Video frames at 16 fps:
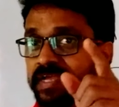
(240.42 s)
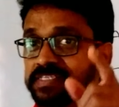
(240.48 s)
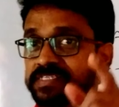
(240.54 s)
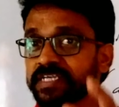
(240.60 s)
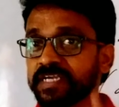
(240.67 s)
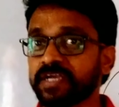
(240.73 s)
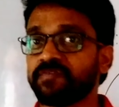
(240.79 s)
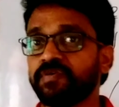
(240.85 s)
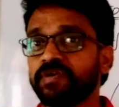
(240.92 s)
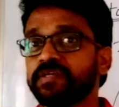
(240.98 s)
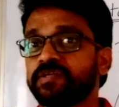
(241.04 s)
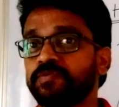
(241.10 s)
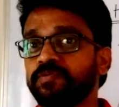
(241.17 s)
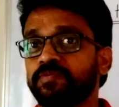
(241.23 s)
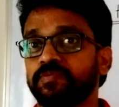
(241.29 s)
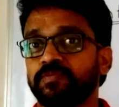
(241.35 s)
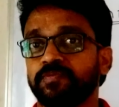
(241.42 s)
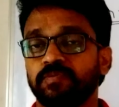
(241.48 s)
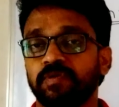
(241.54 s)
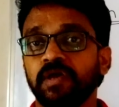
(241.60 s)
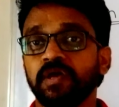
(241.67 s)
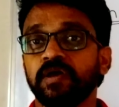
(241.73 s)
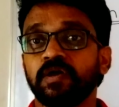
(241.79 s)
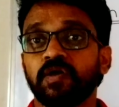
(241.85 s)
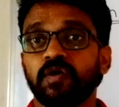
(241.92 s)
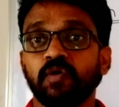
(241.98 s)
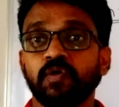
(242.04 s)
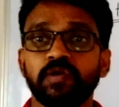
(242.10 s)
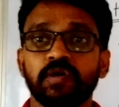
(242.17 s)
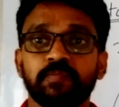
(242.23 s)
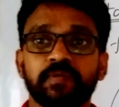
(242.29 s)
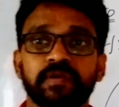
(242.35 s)
is equal to
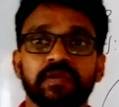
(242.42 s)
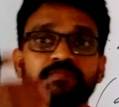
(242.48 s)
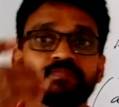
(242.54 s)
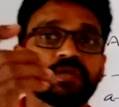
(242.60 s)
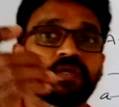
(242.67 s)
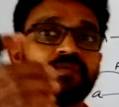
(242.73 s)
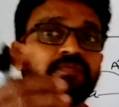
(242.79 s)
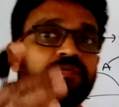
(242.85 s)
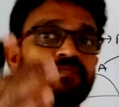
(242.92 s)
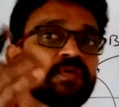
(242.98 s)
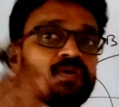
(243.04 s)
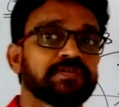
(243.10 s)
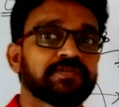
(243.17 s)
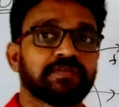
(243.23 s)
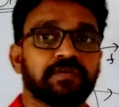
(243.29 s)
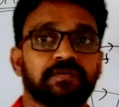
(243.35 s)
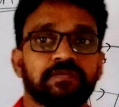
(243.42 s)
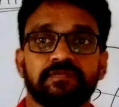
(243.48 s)
codomain of the given function.